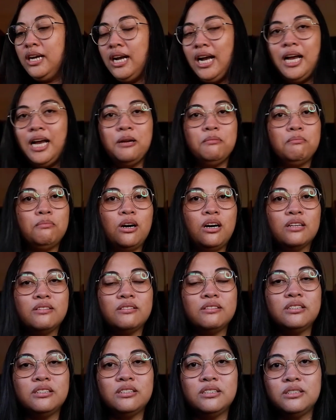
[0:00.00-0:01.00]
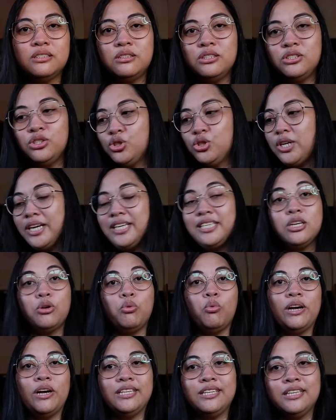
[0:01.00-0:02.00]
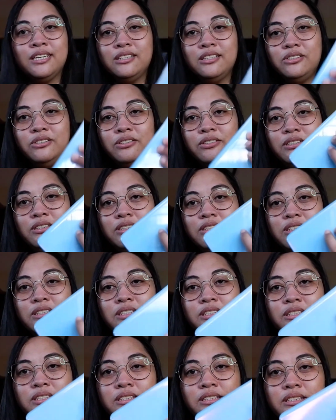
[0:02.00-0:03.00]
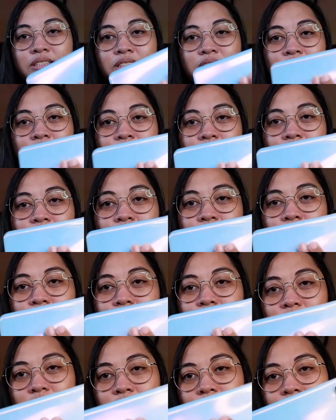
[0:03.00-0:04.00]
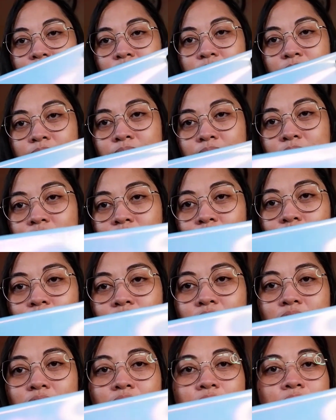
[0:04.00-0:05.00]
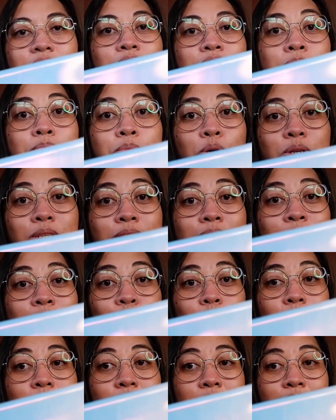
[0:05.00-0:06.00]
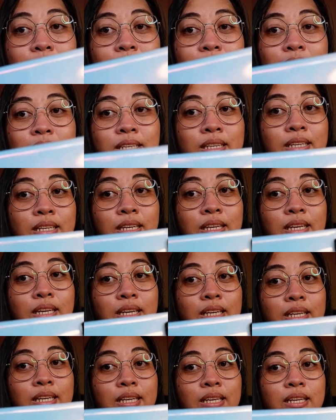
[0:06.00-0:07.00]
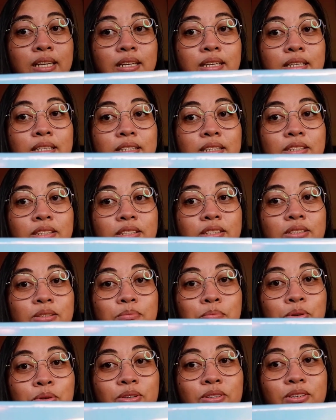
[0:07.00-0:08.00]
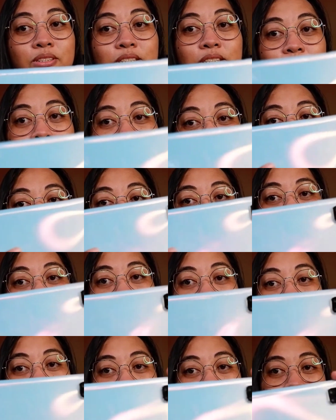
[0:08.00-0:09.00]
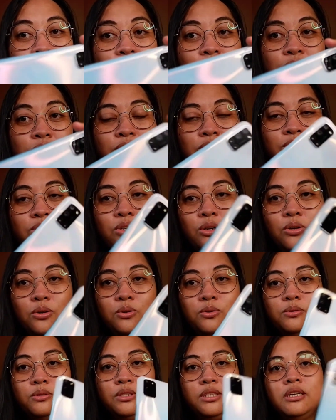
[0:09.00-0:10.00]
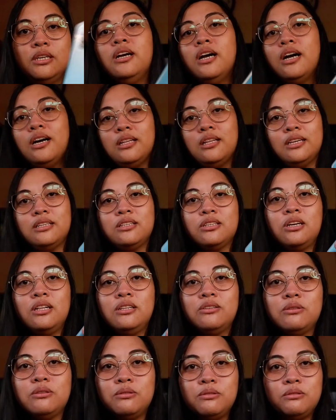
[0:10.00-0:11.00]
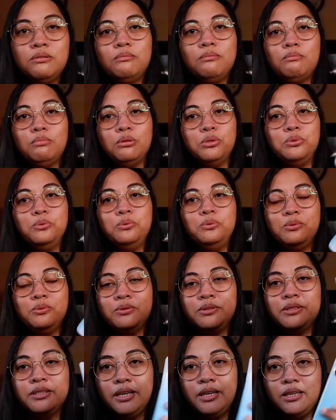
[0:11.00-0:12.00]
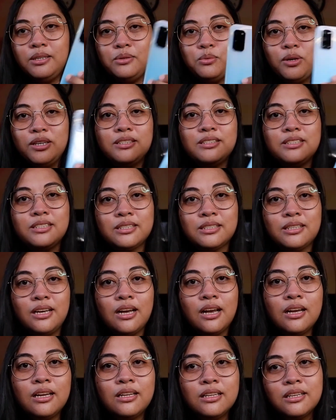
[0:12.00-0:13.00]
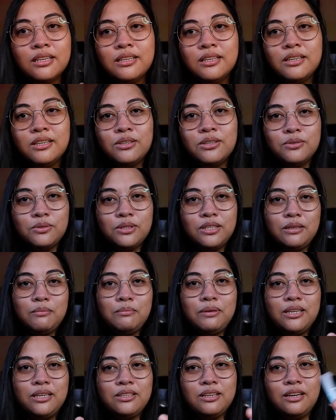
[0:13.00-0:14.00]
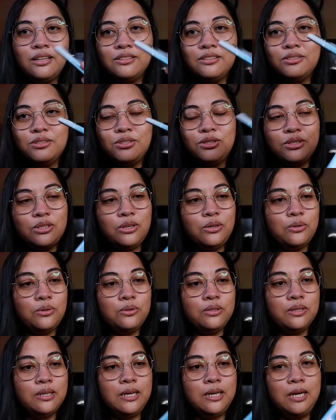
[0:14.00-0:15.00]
I bought the shining white color. So only this part is white. The other part is baby bluish. So I like the color blue, and white is not really bad color. So